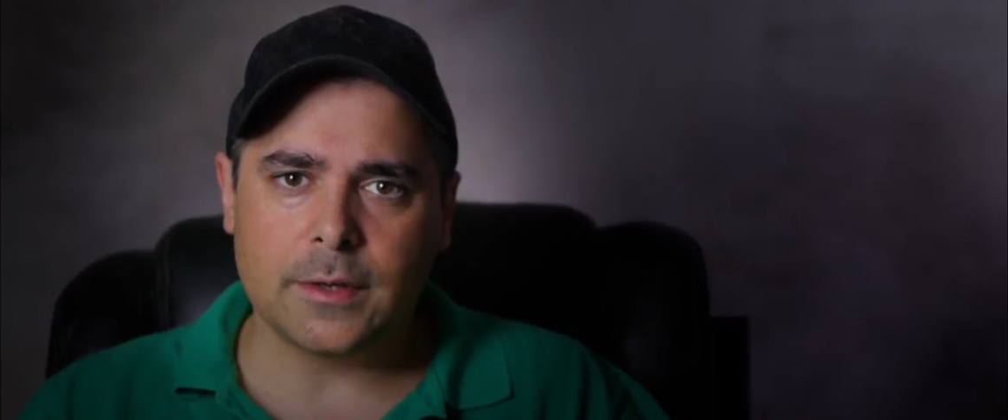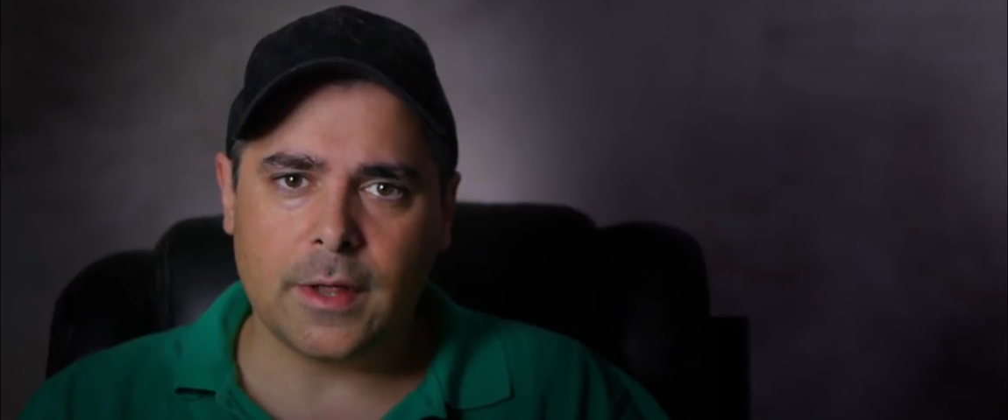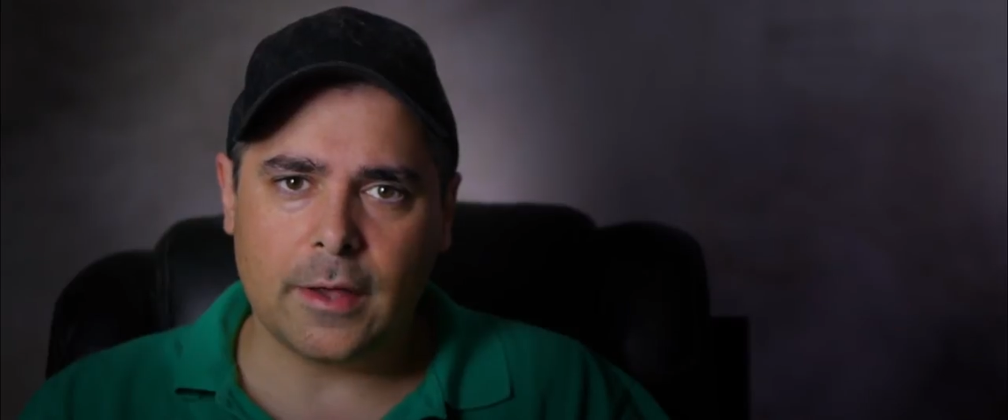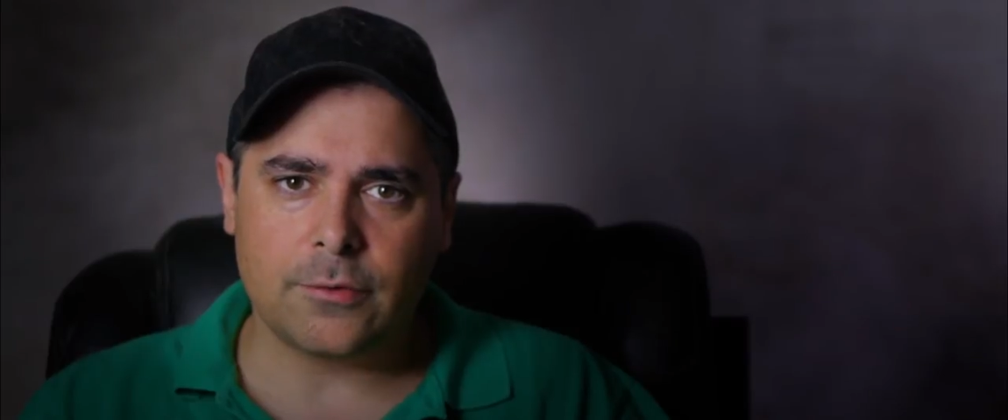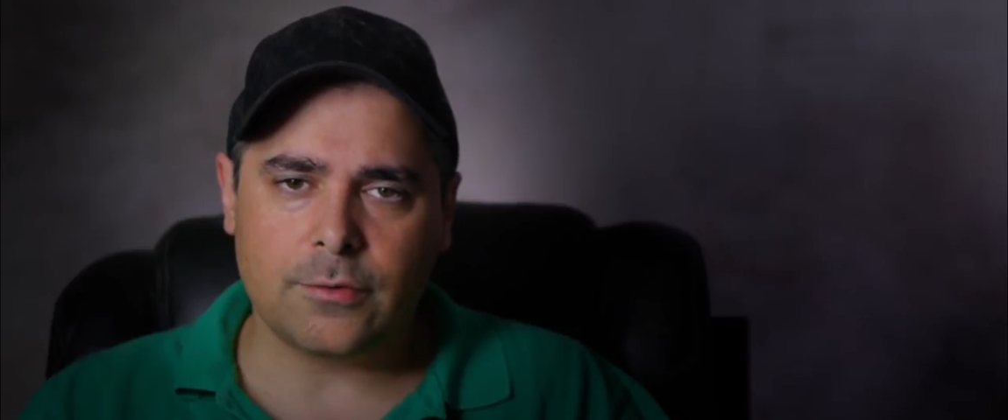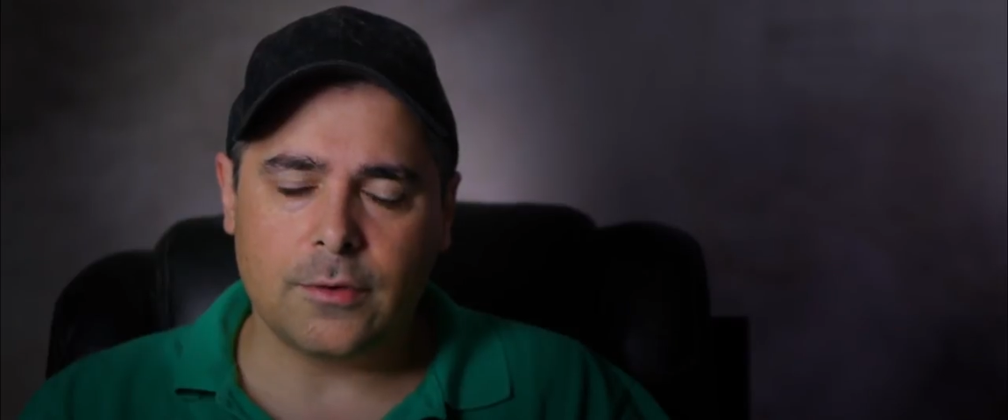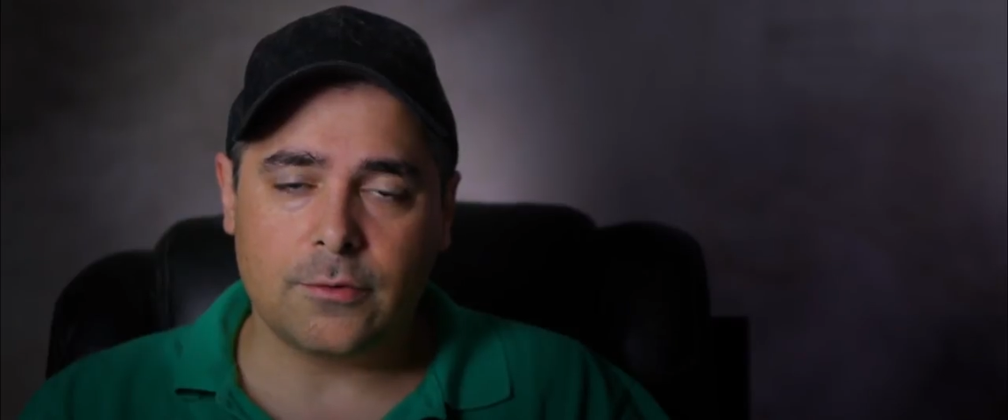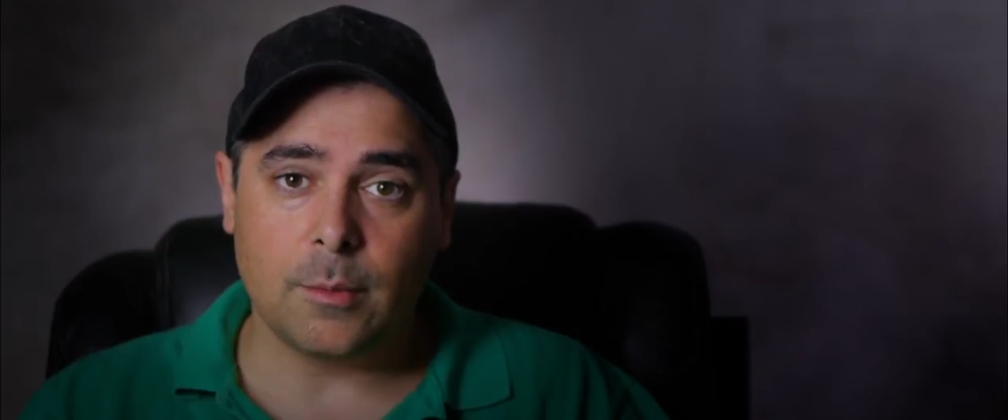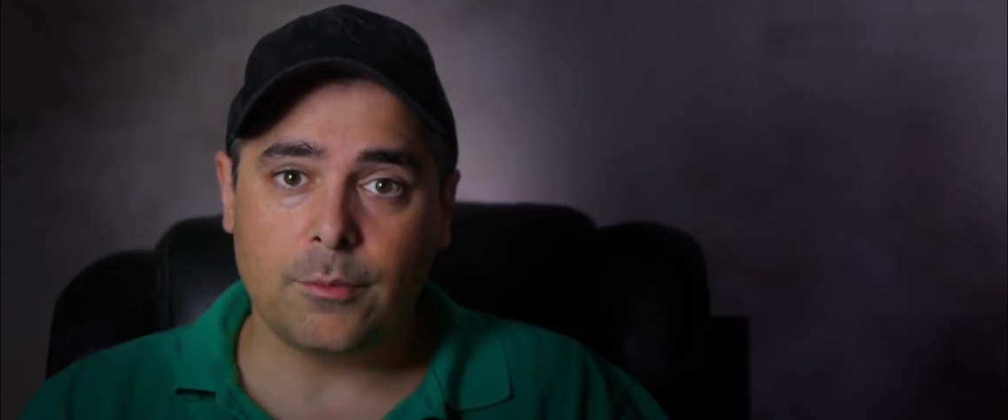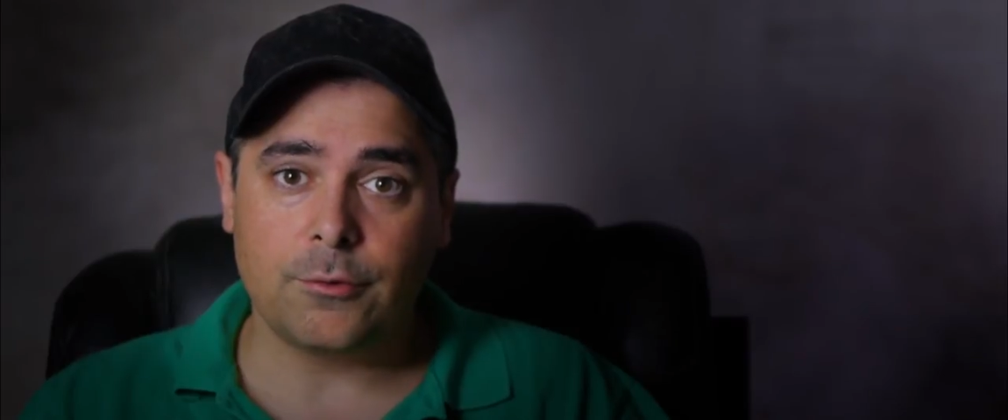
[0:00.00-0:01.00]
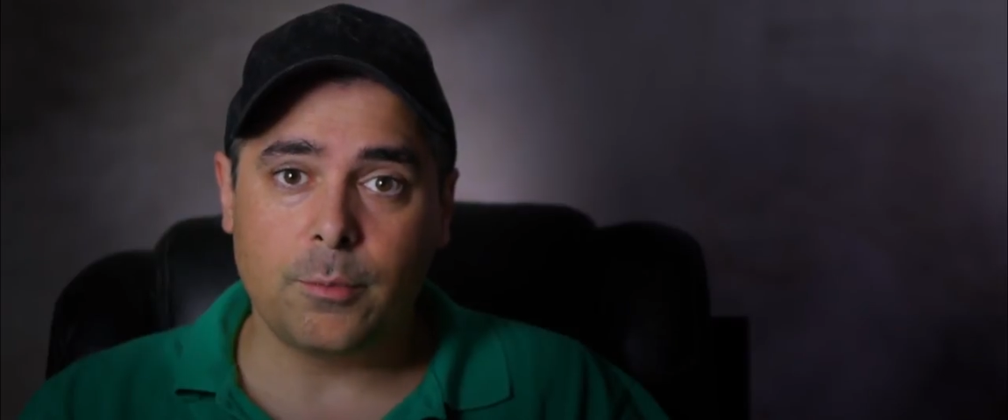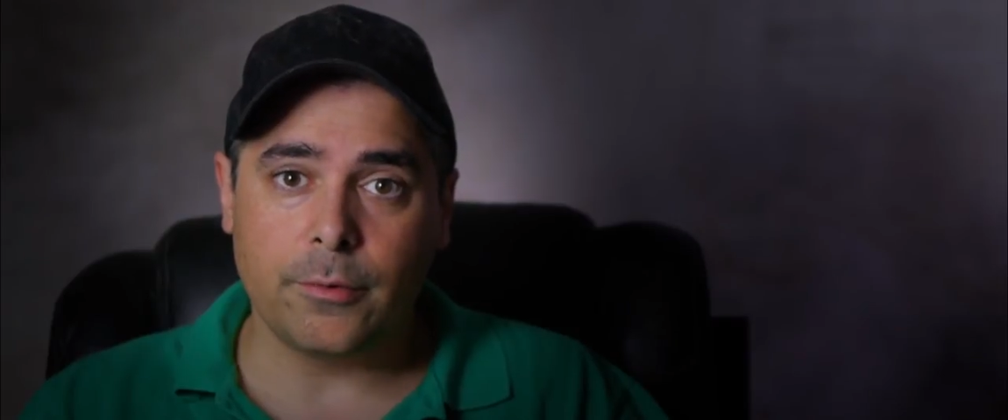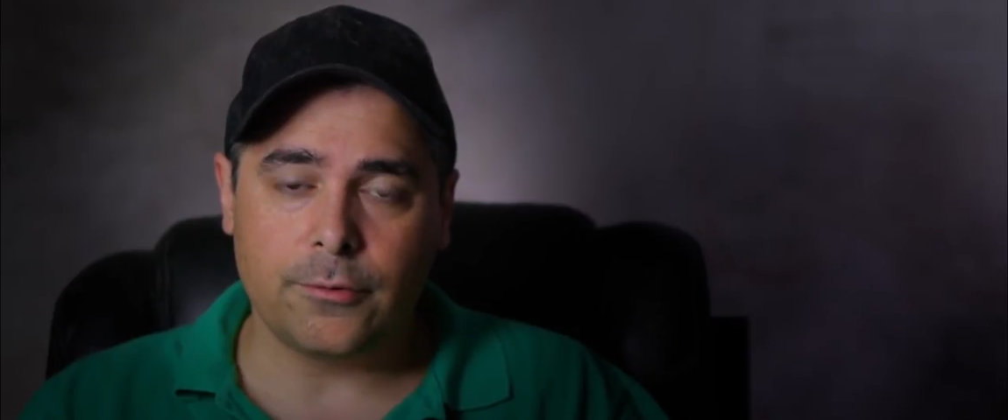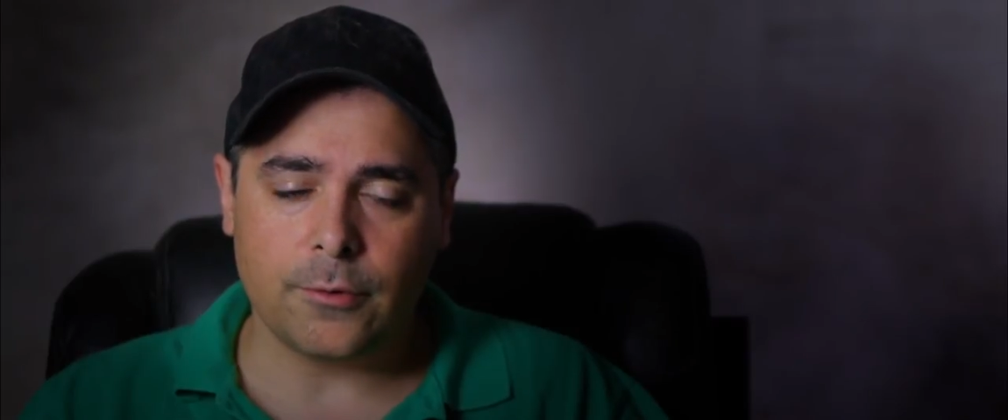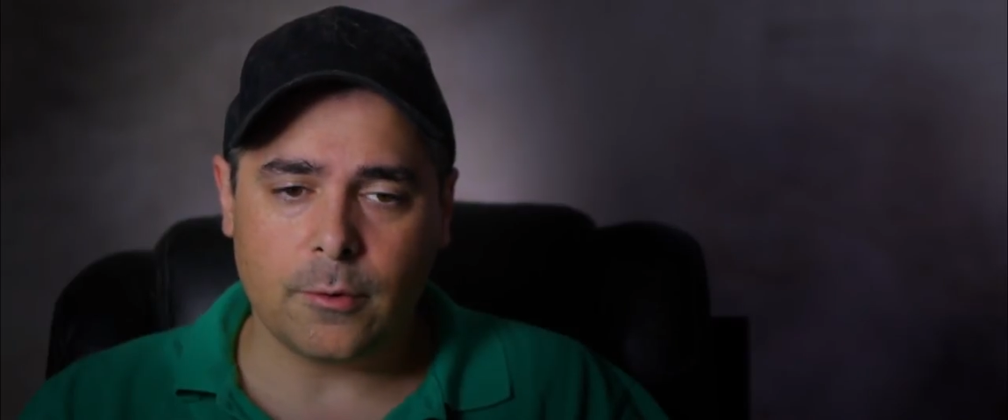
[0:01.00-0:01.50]
less than some
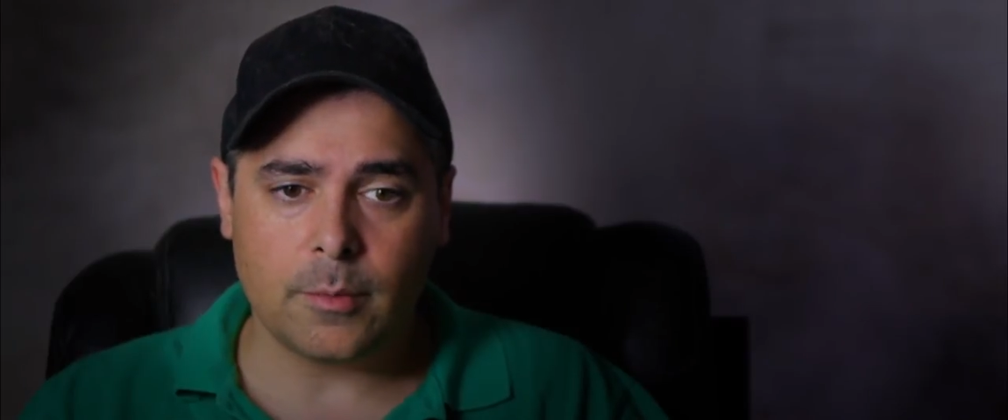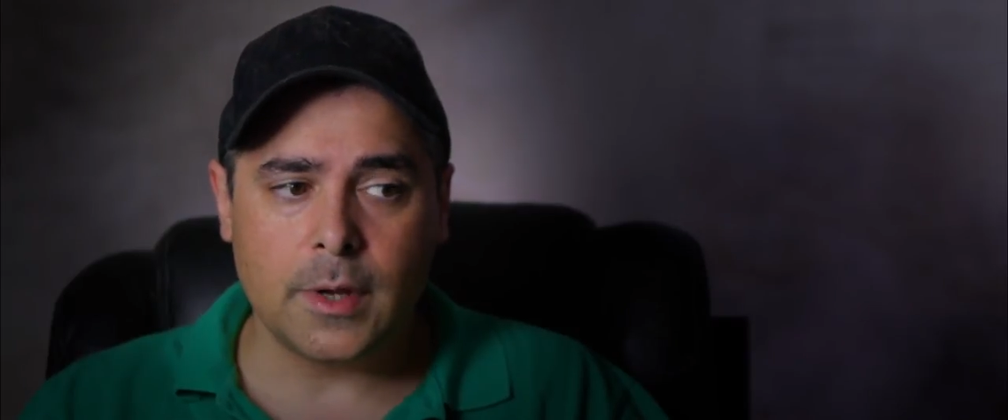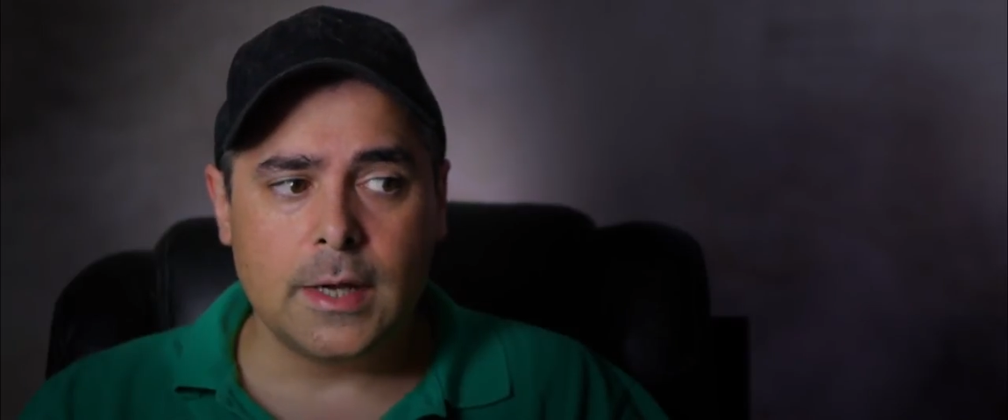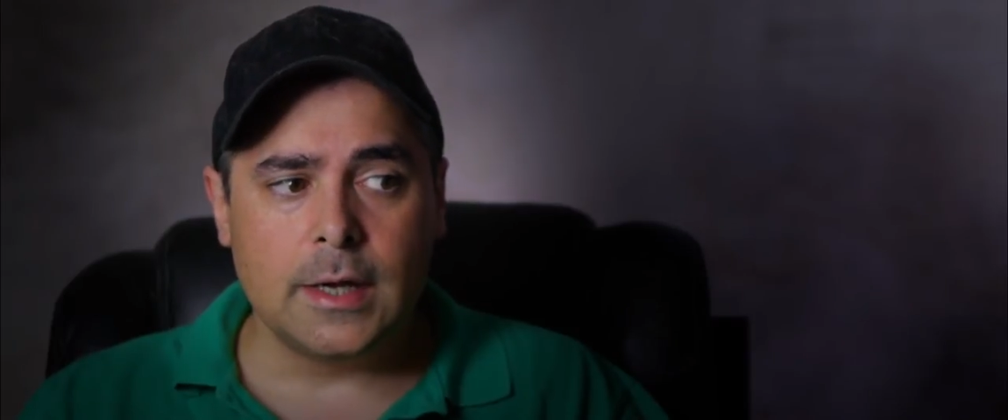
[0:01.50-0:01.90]
super zoom.